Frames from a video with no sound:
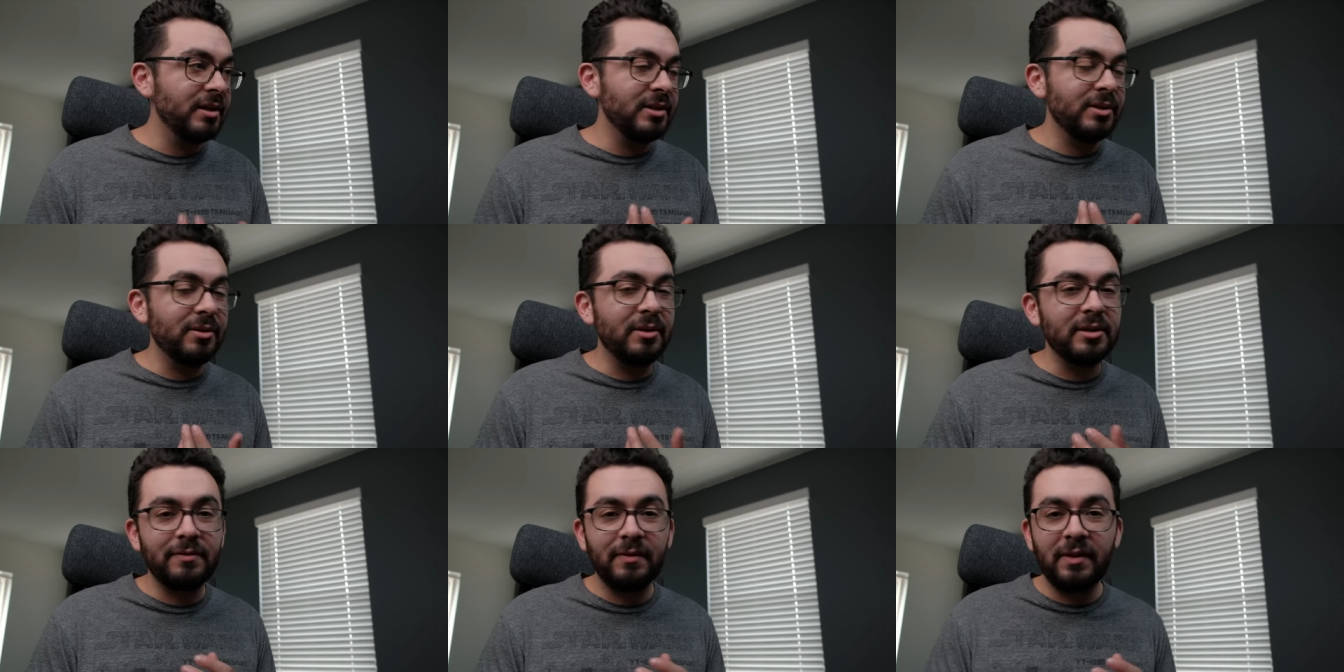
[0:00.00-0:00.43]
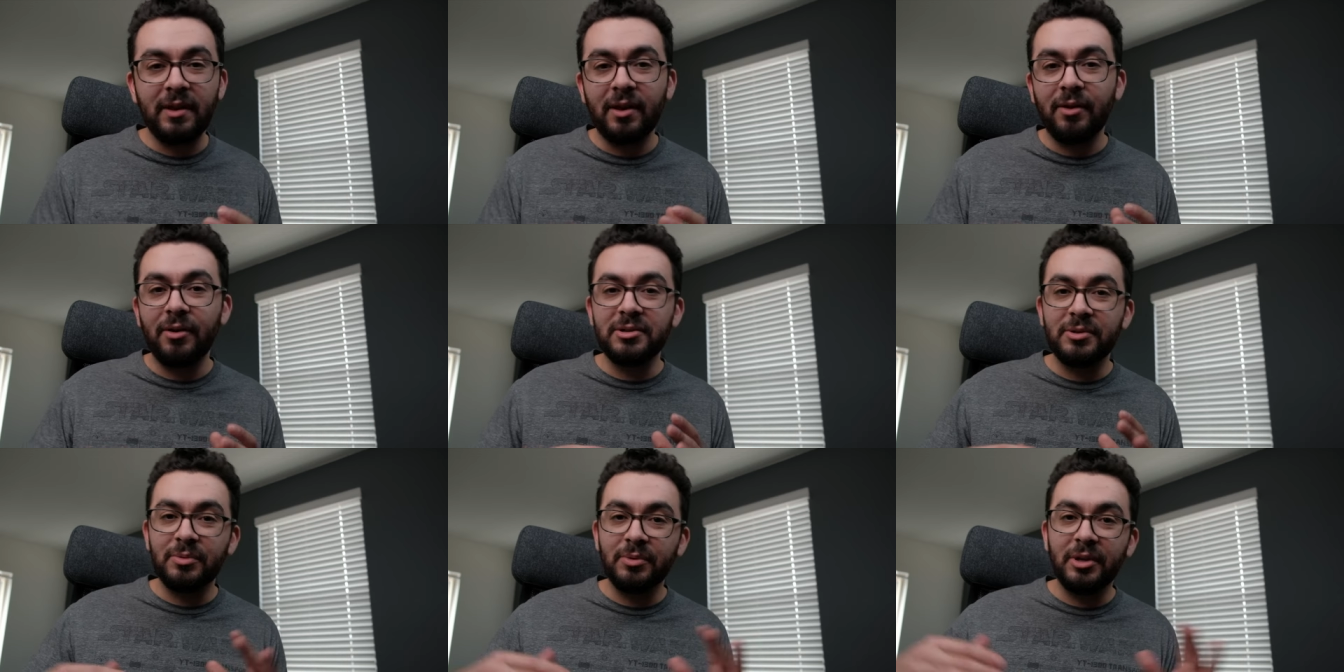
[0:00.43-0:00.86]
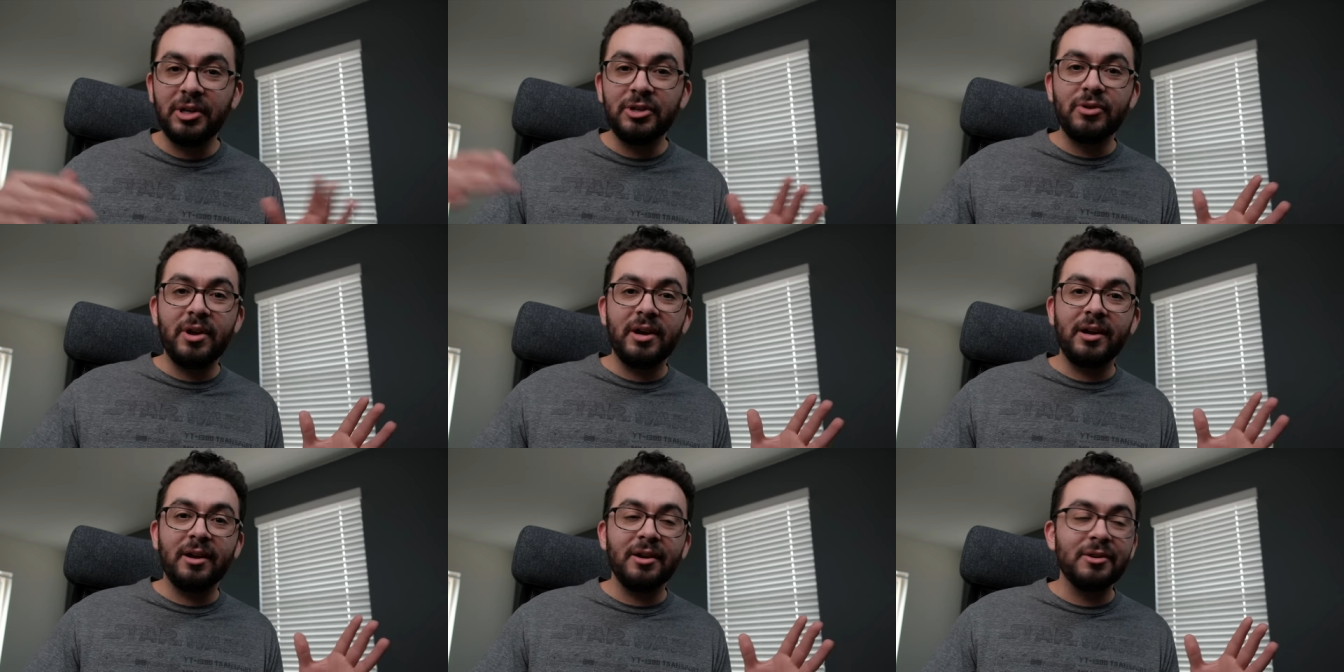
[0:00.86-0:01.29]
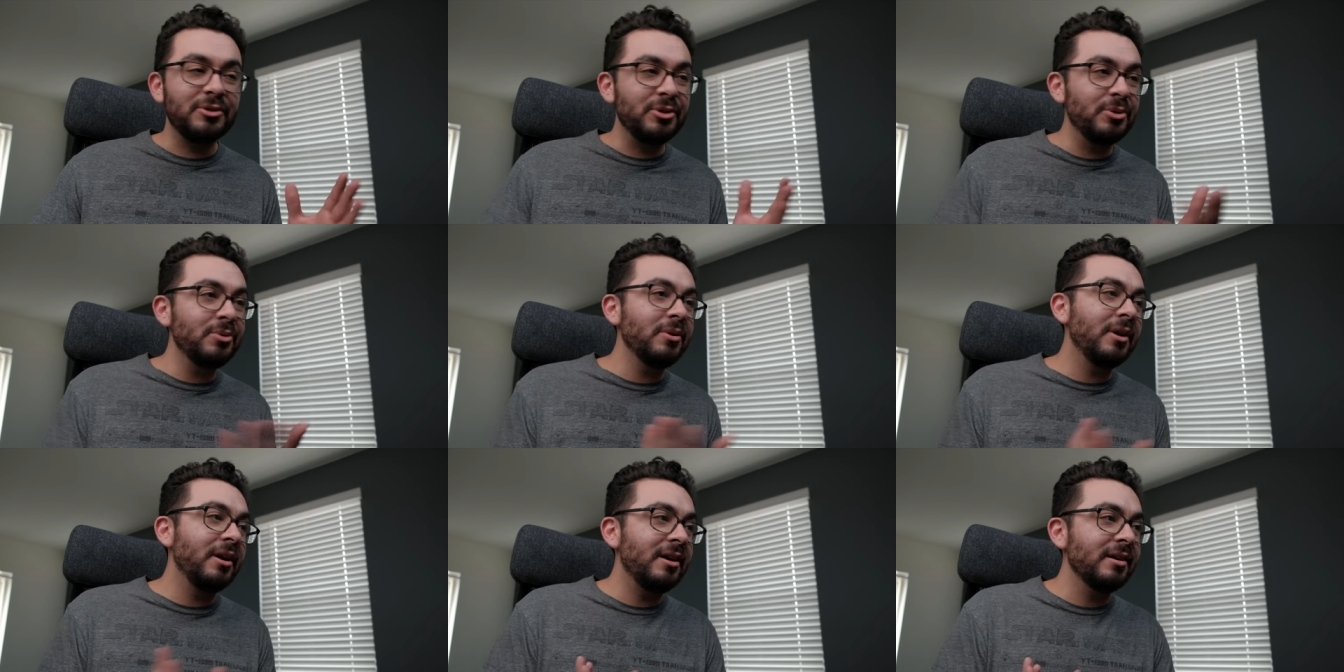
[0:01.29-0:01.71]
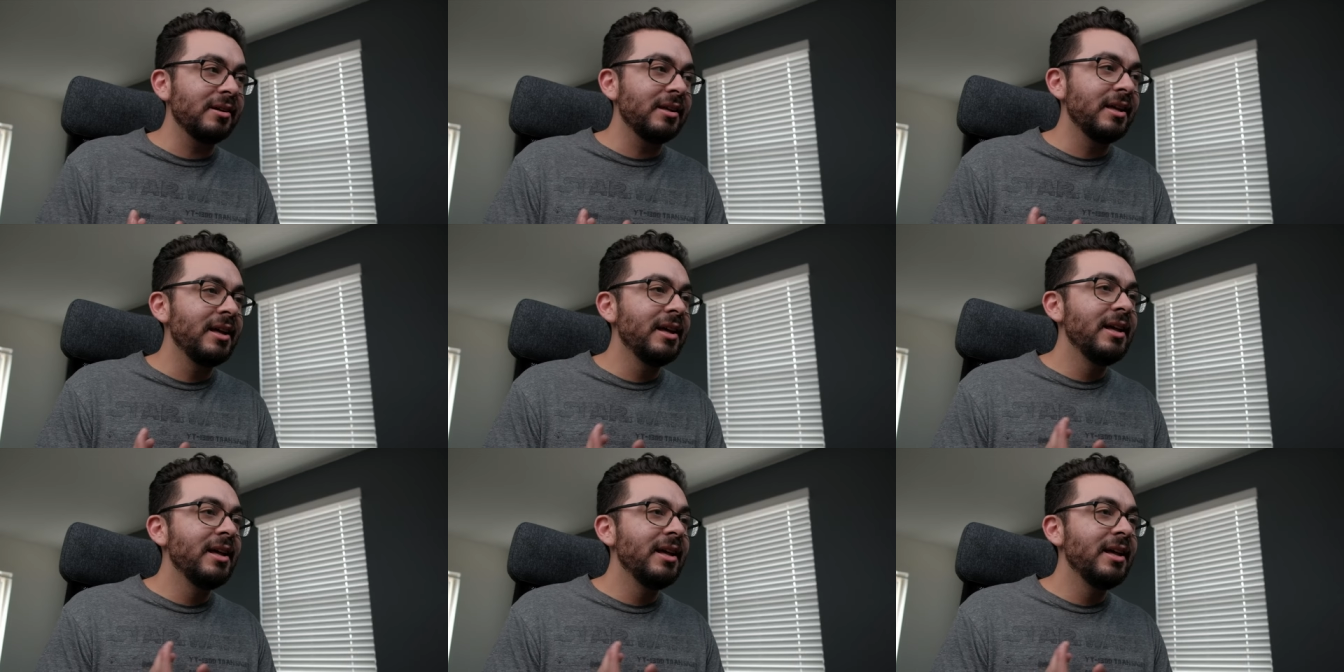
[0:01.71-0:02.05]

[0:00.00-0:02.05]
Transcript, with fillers: so this video doesn't really drag on too long.